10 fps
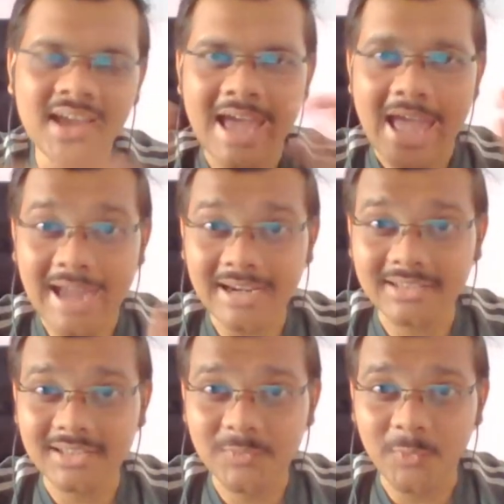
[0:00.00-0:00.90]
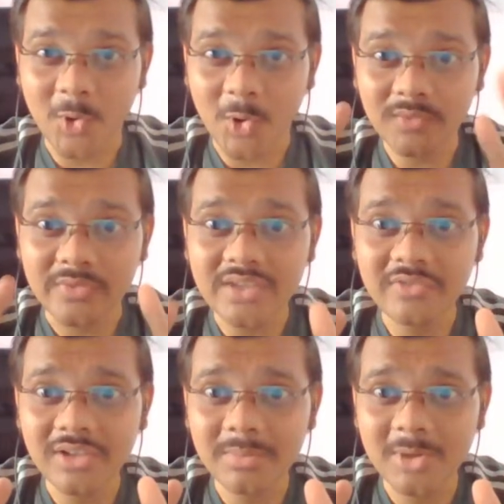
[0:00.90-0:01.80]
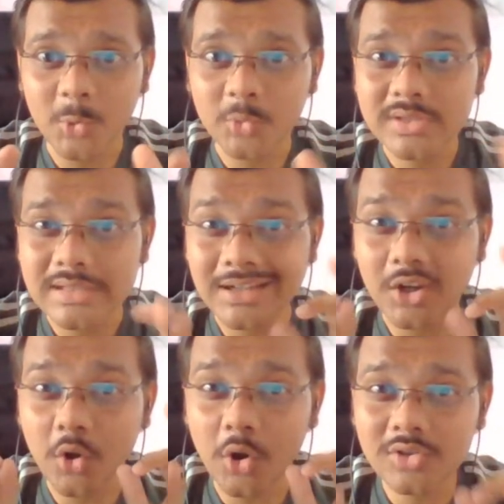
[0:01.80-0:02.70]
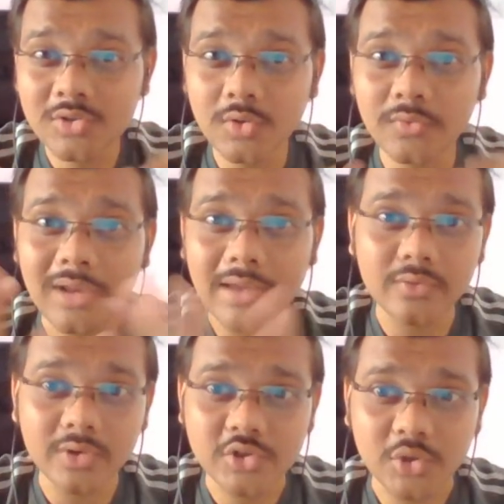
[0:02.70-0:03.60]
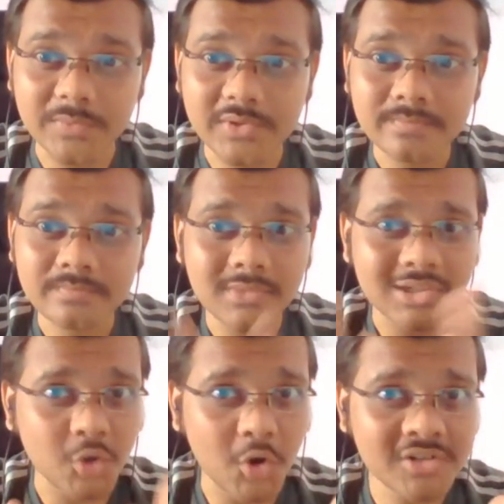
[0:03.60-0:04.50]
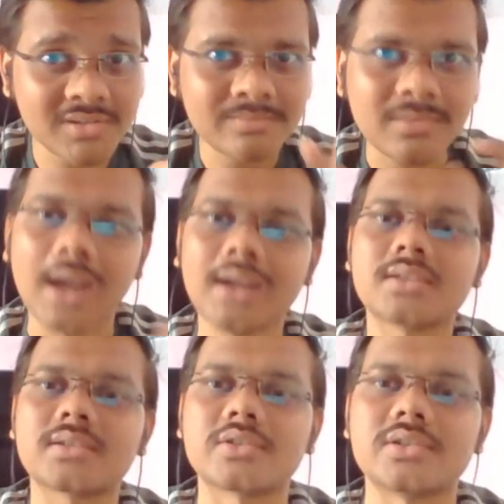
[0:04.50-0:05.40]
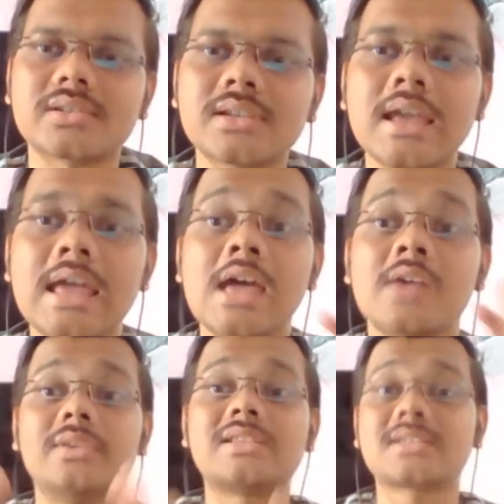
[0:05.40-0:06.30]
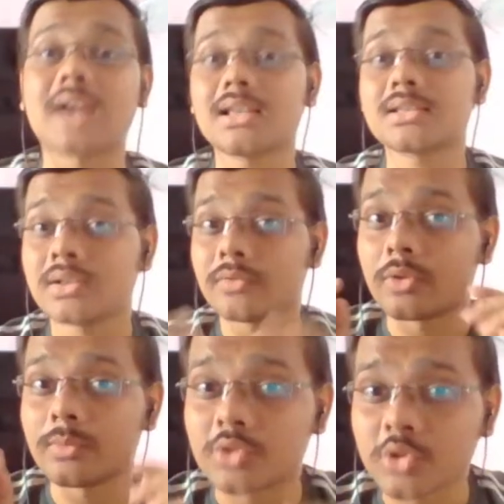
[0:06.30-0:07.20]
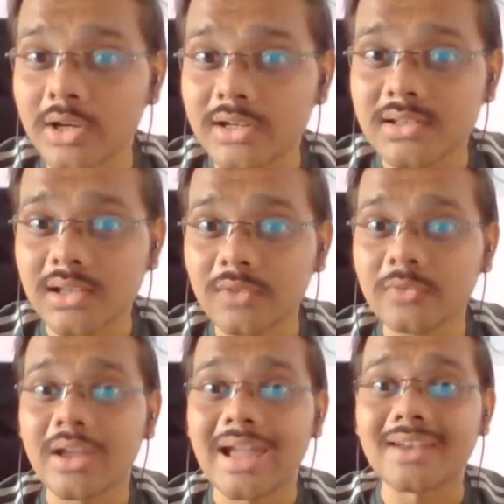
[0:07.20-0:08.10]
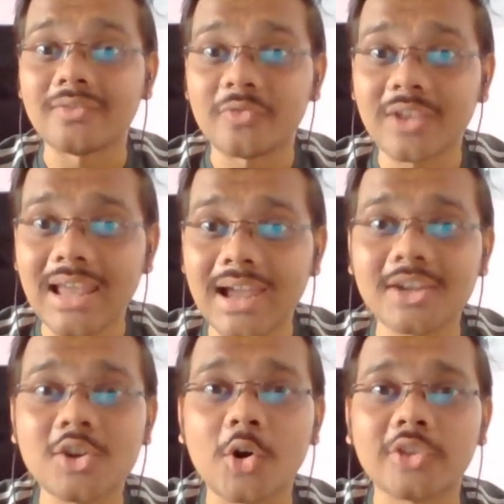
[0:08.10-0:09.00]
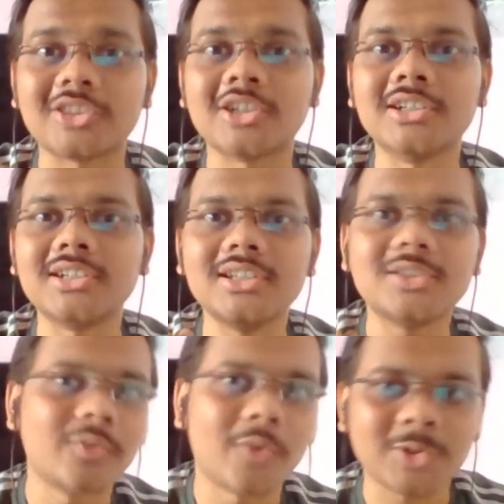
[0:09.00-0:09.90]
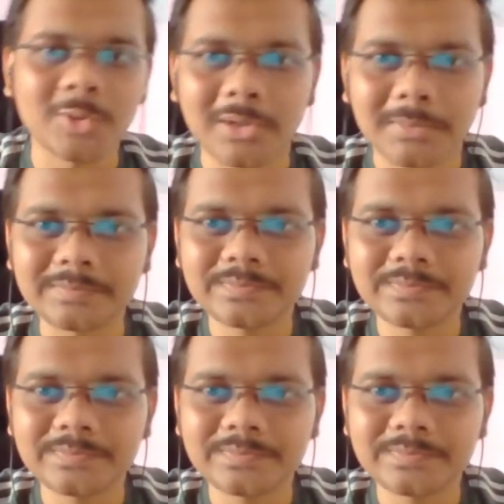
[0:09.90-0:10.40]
At Hack This Fall, we will be hosting lots of live workshops, talks and discussions, which starts from today itself and will end on 30th of October.